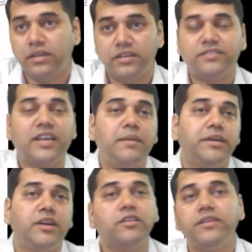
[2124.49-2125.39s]
describe
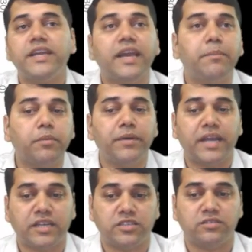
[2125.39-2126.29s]
it, otherwise take appropriate
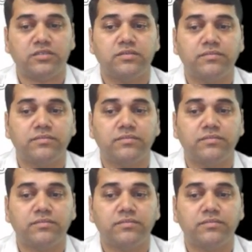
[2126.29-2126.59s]
actions.